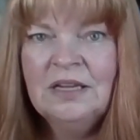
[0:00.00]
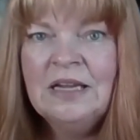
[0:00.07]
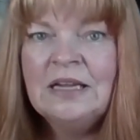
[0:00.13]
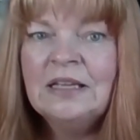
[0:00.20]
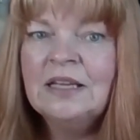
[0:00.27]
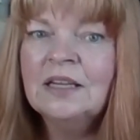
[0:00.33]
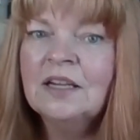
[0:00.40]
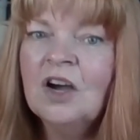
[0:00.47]

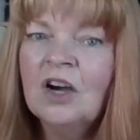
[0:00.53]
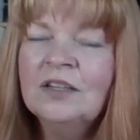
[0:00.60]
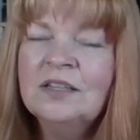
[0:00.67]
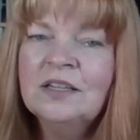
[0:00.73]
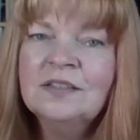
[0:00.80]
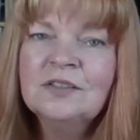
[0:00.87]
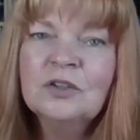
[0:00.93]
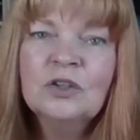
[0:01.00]
Kit
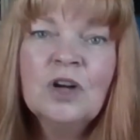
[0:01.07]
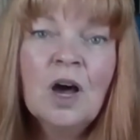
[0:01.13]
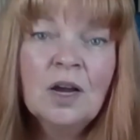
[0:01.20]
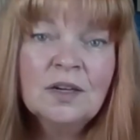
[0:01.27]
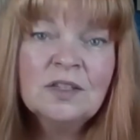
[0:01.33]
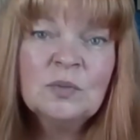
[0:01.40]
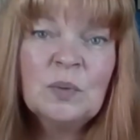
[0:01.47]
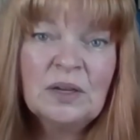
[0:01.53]
contents are not
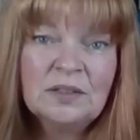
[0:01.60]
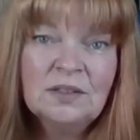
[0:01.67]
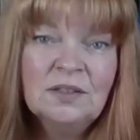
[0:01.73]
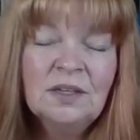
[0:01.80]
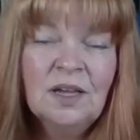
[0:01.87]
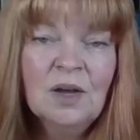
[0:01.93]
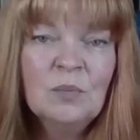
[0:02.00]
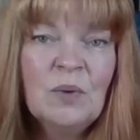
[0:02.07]
expected
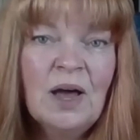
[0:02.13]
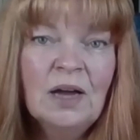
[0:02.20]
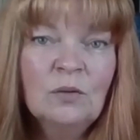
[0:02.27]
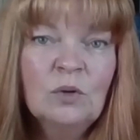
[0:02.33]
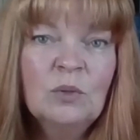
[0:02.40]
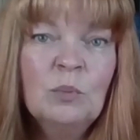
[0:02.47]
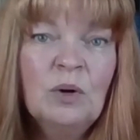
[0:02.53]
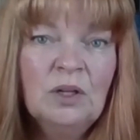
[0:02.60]
to come back
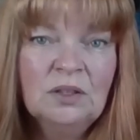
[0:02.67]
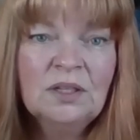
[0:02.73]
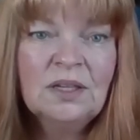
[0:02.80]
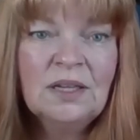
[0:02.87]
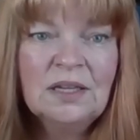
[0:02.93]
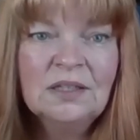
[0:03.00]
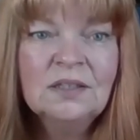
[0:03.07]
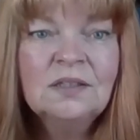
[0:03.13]
with bulk
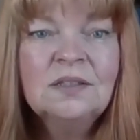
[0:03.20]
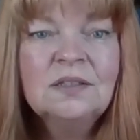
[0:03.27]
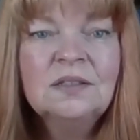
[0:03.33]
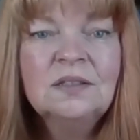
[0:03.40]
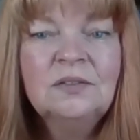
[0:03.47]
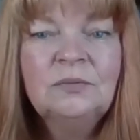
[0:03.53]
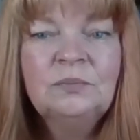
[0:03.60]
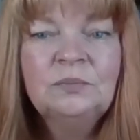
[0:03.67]
kits.
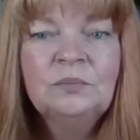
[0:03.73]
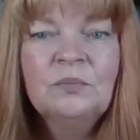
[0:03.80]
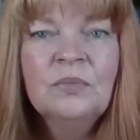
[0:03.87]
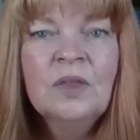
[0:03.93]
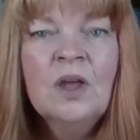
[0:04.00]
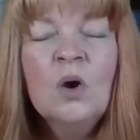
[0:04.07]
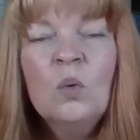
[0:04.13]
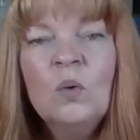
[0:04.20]

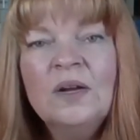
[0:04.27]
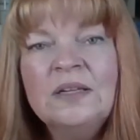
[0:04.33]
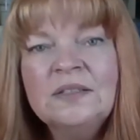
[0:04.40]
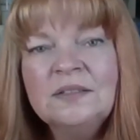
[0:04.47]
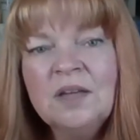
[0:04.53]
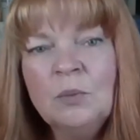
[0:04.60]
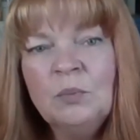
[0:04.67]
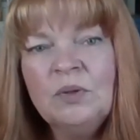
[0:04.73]
When
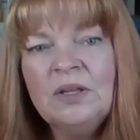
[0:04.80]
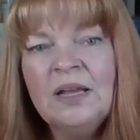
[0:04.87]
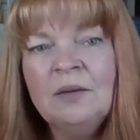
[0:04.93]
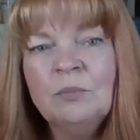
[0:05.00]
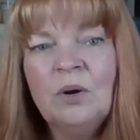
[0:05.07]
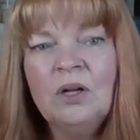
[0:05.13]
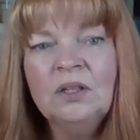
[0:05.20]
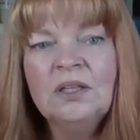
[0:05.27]
assembling
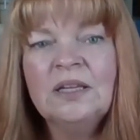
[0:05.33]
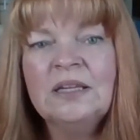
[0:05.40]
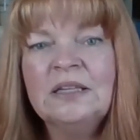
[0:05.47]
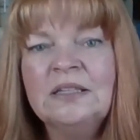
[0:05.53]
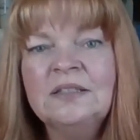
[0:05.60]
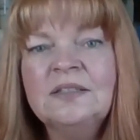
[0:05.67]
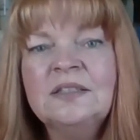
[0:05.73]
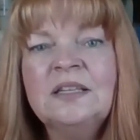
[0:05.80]
bulk
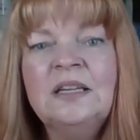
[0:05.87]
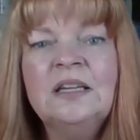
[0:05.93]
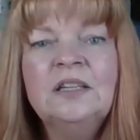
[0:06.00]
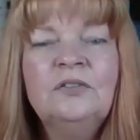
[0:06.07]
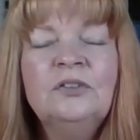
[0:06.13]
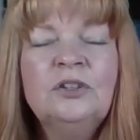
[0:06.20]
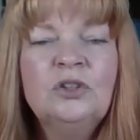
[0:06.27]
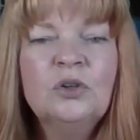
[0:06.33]
kits, the
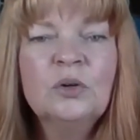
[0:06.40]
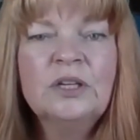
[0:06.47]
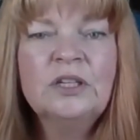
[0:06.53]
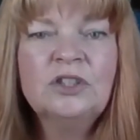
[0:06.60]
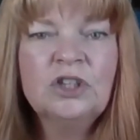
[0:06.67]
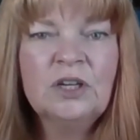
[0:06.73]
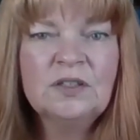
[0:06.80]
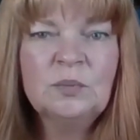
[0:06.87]
inventory
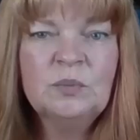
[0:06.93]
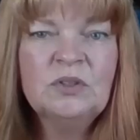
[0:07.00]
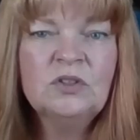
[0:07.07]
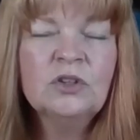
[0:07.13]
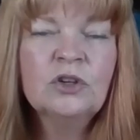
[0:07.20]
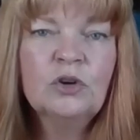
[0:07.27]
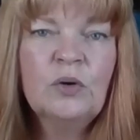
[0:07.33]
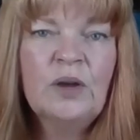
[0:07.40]
adjustments
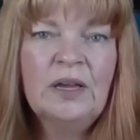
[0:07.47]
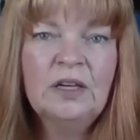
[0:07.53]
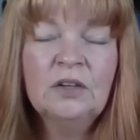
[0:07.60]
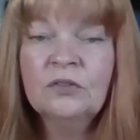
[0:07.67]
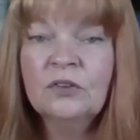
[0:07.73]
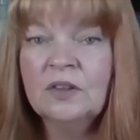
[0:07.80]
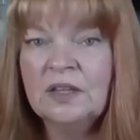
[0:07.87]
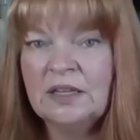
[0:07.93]
are created
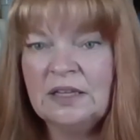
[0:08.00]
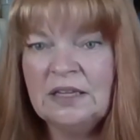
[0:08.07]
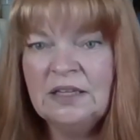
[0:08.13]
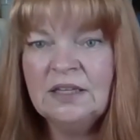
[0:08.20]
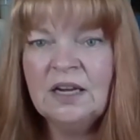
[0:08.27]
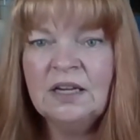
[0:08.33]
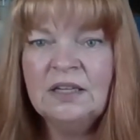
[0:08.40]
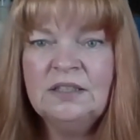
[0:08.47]
for the
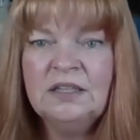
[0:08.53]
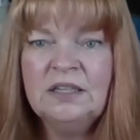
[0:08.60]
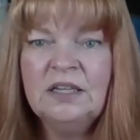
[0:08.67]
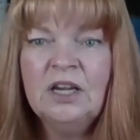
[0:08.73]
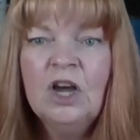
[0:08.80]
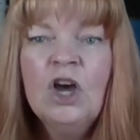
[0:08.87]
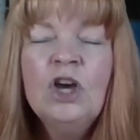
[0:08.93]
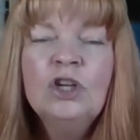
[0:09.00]
kit ID
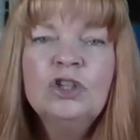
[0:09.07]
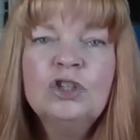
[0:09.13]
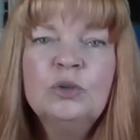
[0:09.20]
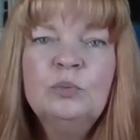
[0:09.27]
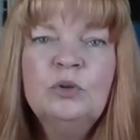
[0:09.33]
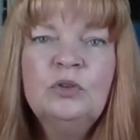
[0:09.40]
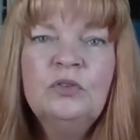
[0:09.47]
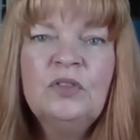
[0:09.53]
to
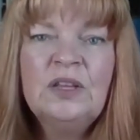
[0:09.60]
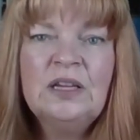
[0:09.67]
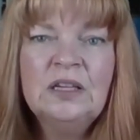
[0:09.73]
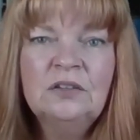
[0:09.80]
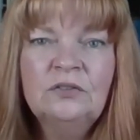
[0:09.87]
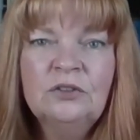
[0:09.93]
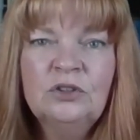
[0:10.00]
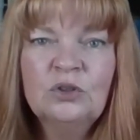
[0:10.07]
move the
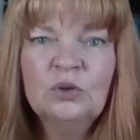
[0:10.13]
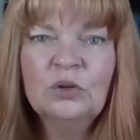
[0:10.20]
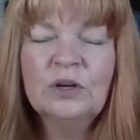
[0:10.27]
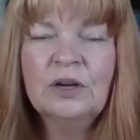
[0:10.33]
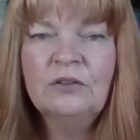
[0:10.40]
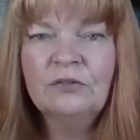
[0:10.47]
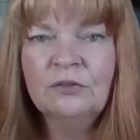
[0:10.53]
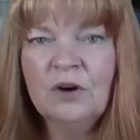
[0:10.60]

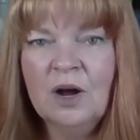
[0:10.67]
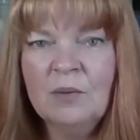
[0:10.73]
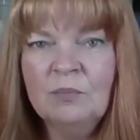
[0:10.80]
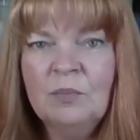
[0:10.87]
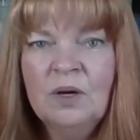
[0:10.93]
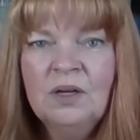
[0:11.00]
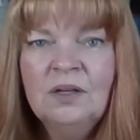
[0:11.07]
inventory from